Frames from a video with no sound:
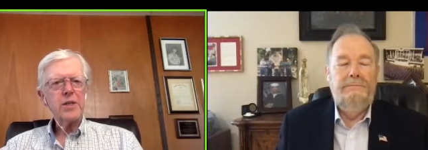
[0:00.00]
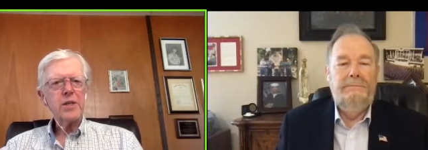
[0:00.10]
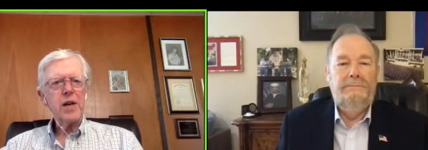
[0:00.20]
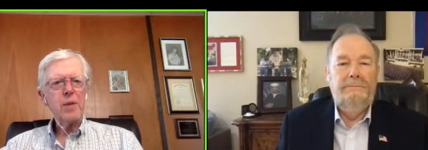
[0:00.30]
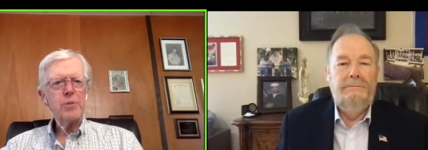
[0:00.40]

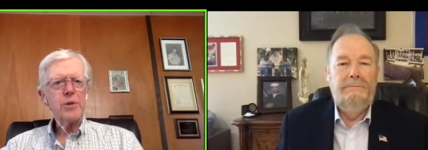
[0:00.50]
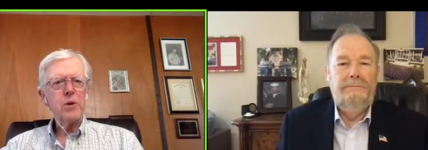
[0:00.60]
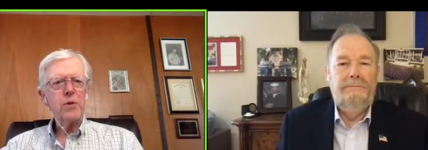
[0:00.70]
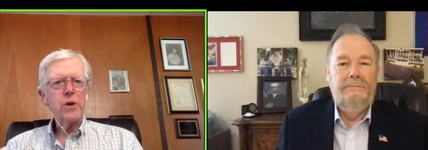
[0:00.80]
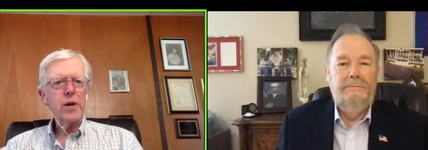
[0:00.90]
Speaker 1: stops
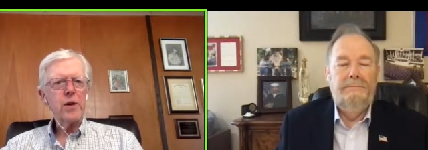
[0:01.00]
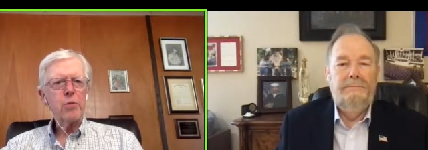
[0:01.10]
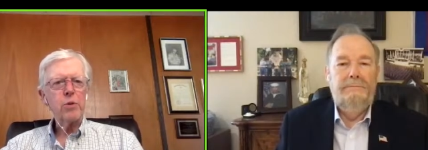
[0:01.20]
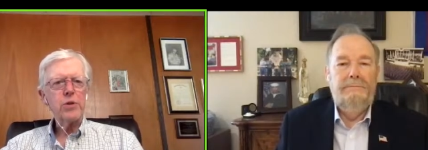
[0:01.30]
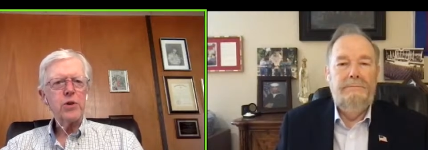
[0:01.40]
over here
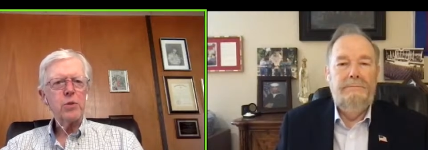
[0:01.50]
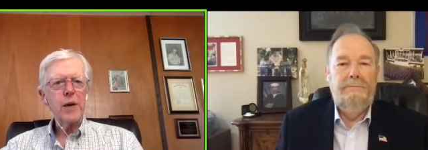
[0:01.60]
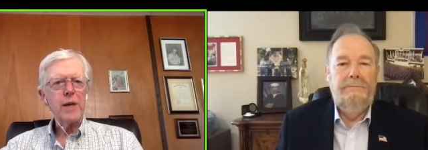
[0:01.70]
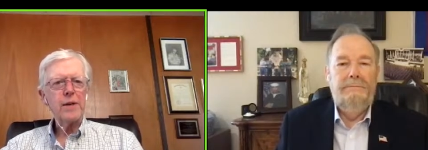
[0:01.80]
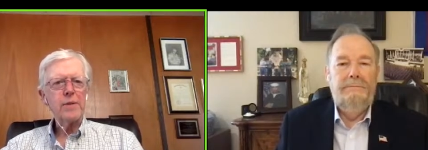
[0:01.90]
with Joe
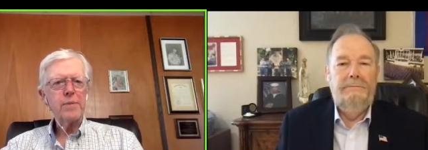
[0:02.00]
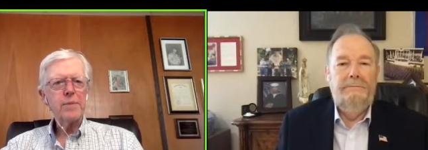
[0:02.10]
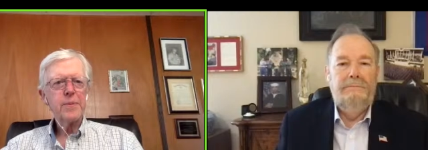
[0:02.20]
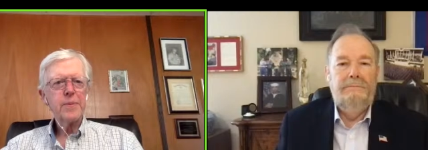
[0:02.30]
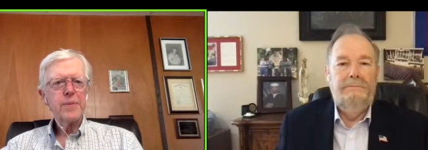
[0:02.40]
Biden
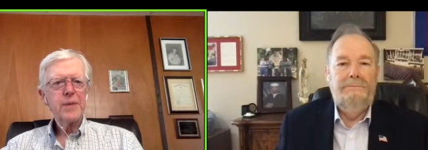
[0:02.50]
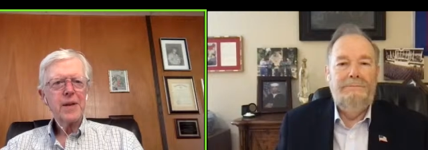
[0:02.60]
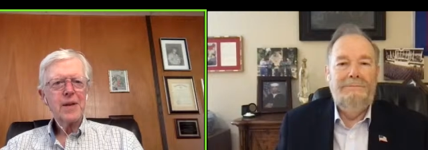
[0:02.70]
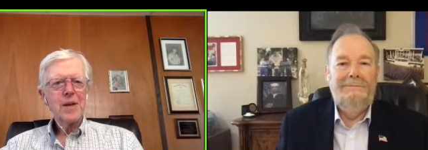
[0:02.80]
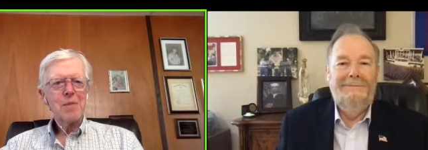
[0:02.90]

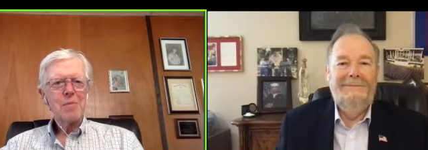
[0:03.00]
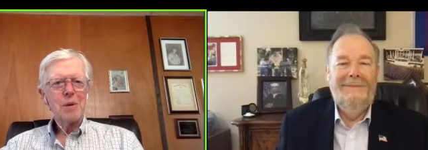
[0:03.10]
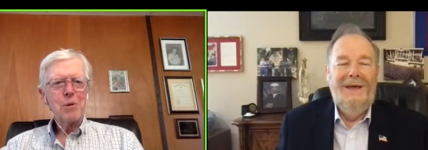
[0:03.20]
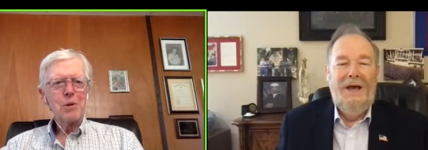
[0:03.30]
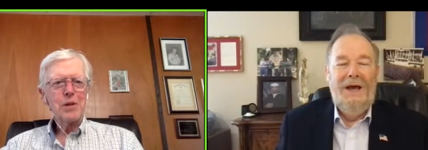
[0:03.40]

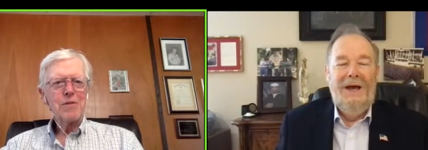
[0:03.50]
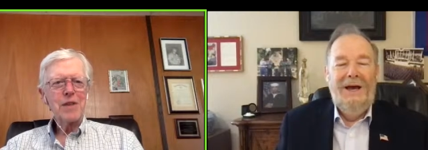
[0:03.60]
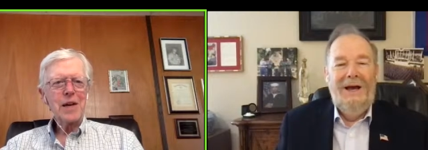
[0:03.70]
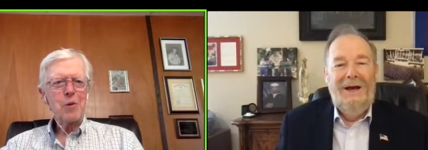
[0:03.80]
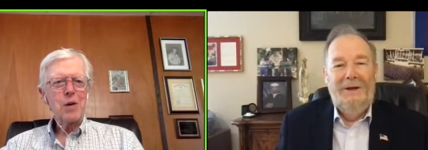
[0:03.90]
but we'll leave
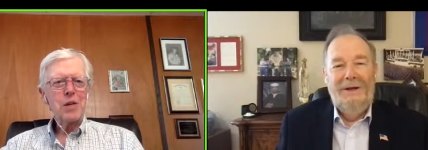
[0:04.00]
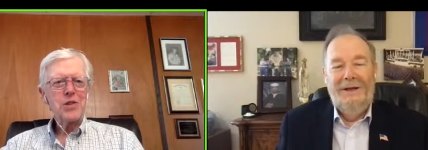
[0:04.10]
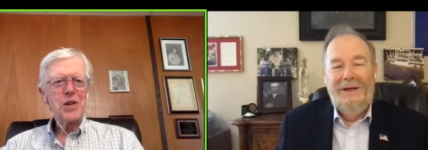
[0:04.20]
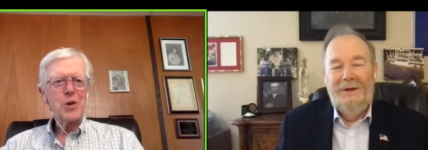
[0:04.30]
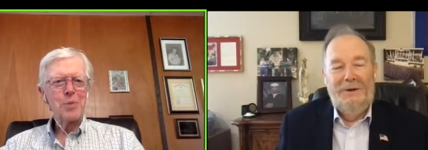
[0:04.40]
that
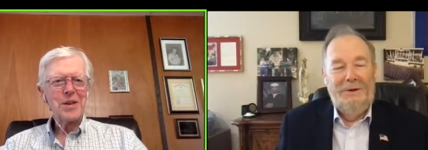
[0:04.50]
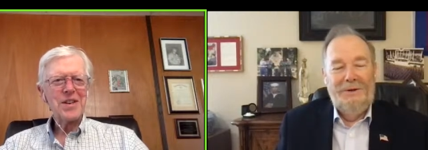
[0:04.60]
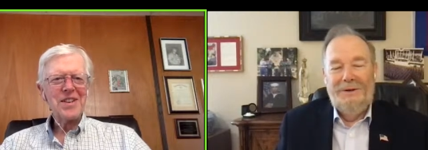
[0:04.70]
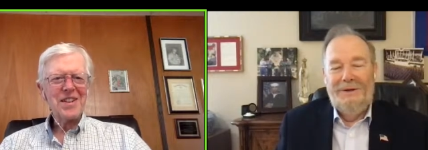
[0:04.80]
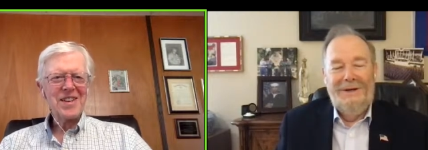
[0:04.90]
question
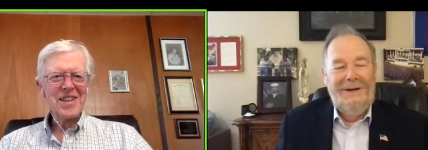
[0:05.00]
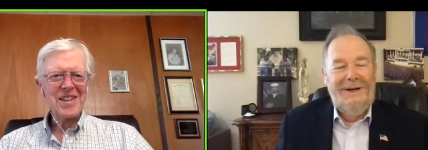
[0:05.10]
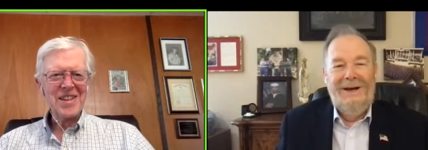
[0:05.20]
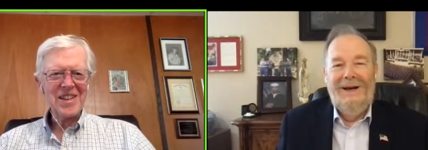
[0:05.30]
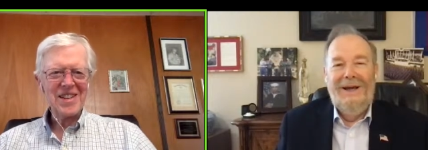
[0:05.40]
open.
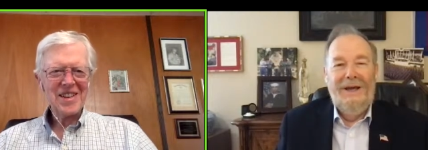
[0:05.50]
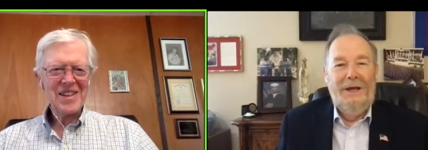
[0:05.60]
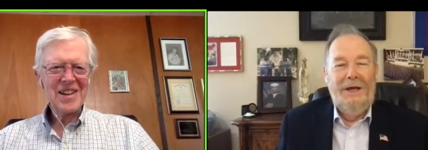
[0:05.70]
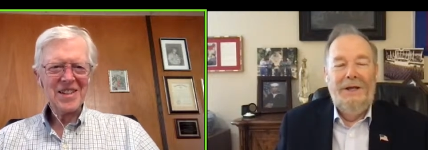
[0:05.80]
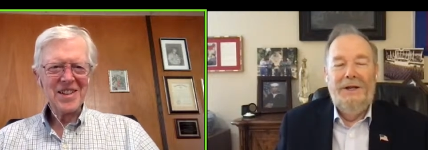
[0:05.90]

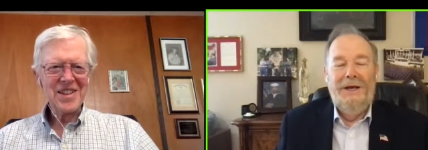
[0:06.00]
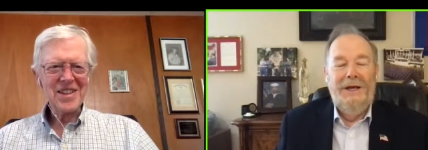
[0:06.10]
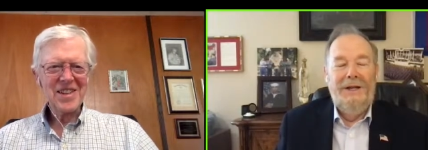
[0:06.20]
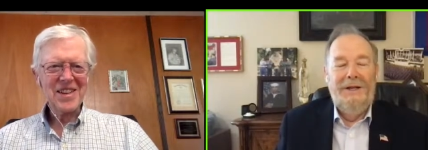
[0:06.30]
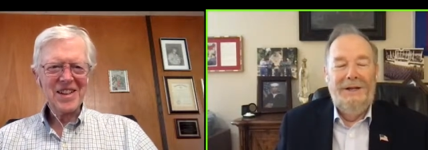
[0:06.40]
Speaker 2: And um,
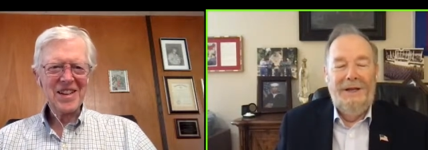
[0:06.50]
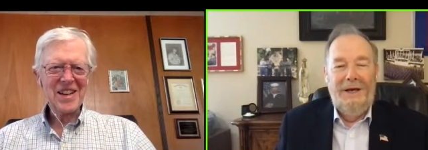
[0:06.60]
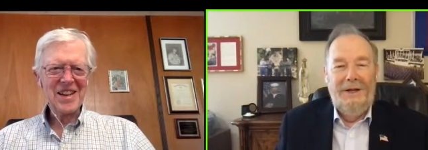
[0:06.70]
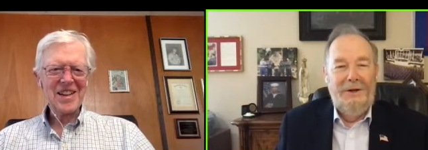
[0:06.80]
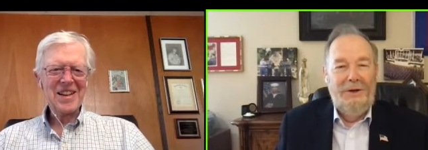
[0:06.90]
and
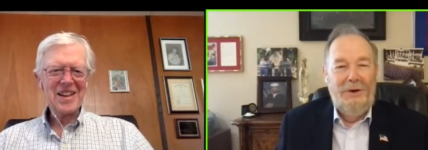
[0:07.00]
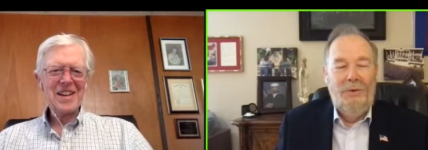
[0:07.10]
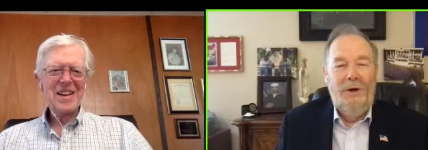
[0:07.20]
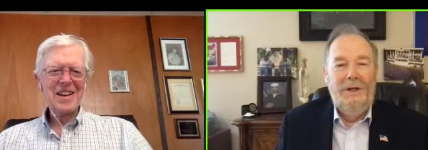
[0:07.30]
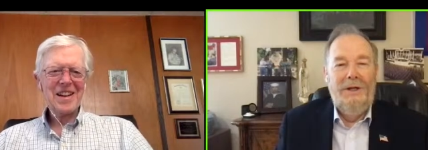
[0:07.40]
and
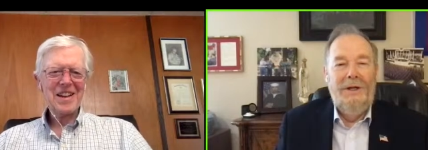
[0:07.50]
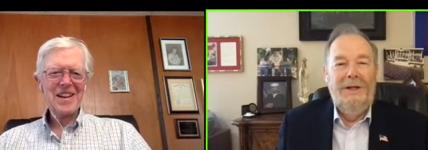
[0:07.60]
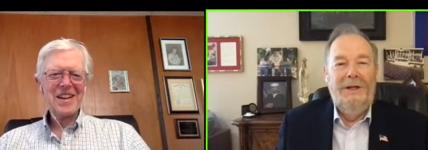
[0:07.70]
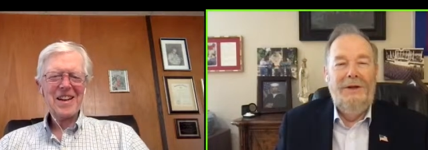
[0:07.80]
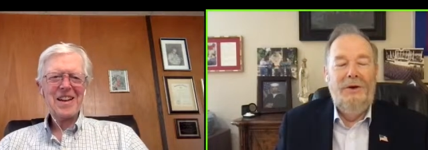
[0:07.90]
no
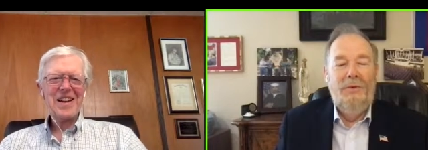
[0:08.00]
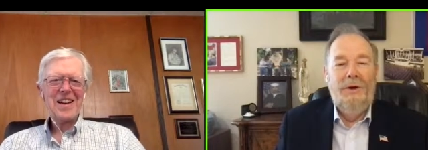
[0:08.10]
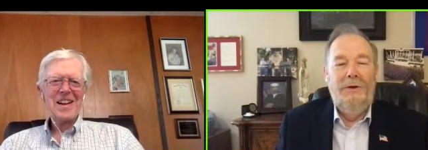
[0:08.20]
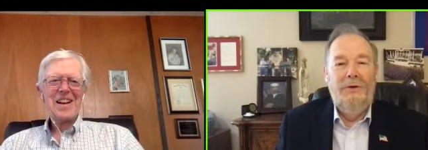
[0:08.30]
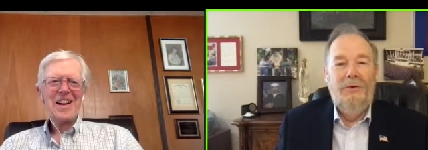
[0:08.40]
one no
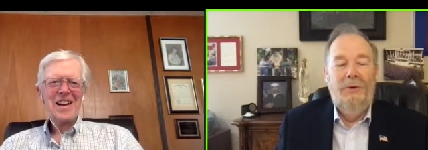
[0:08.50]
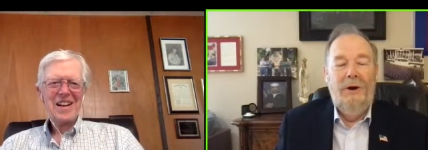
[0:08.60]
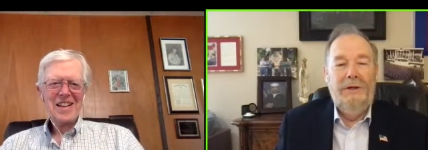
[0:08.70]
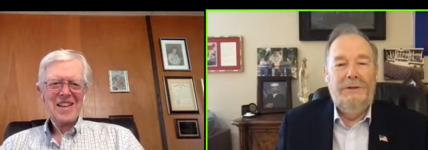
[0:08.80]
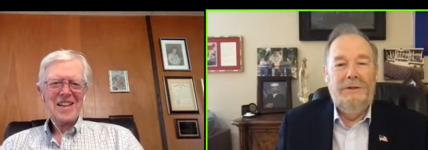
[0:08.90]
one who
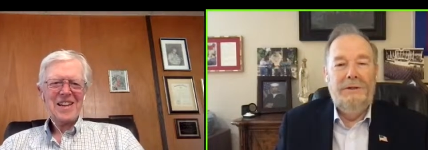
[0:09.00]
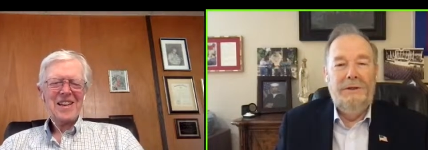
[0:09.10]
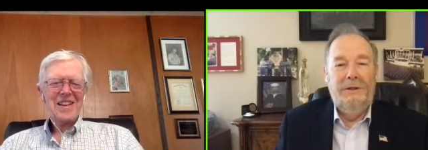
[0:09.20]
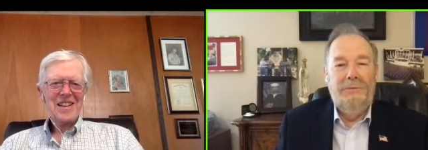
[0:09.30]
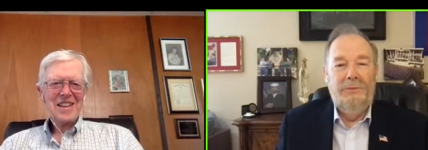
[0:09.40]
watched
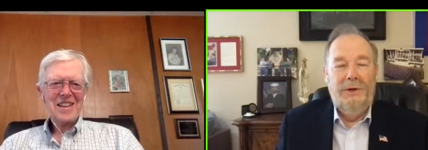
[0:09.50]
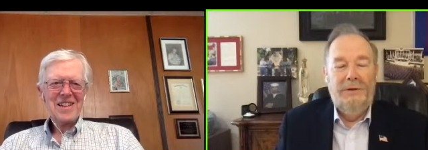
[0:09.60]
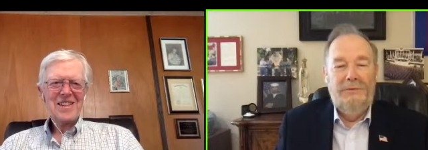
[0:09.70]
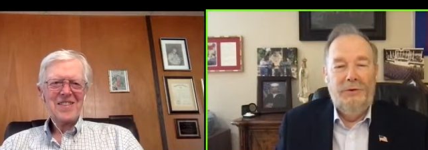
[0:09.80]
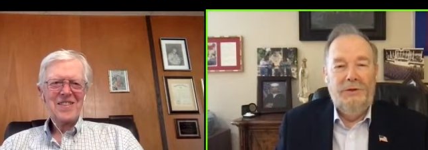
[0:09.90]
the
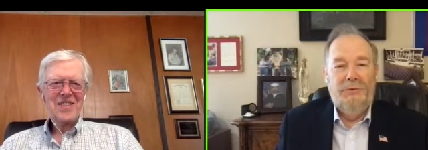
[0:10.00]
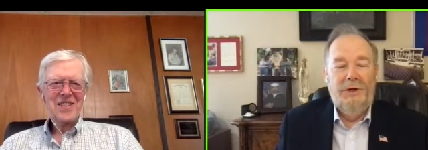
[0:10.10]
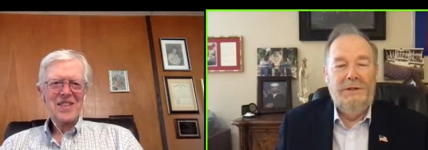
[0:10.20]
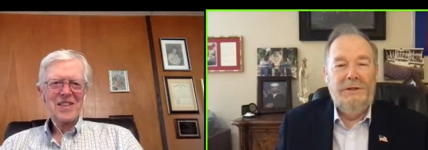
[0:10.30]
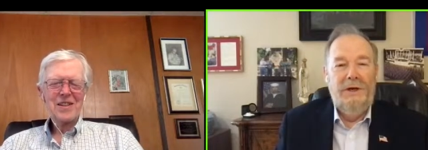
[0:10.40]
press, first
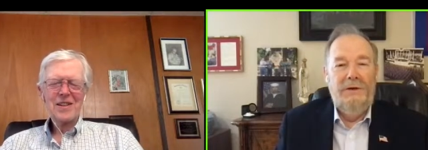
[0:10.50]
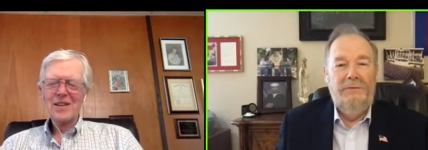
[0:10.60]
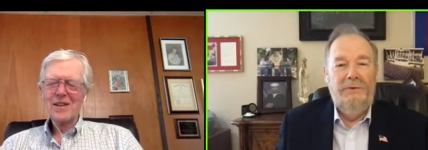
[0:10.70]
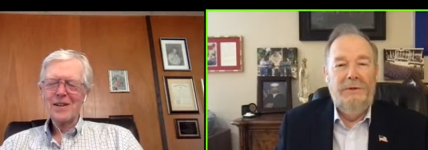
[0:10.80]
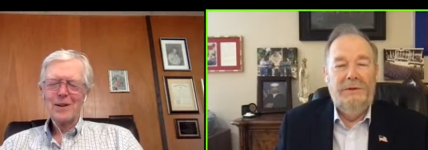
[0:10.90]
press
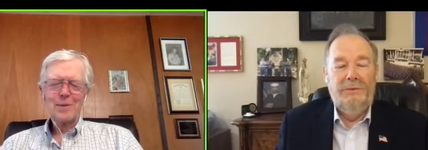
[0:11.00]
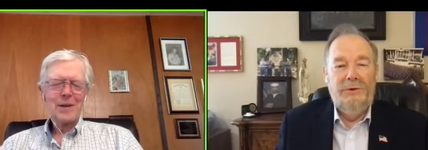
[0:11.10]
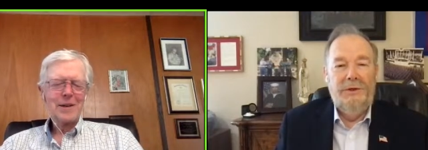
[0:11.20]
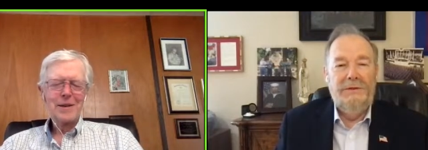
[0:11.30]
conference oh of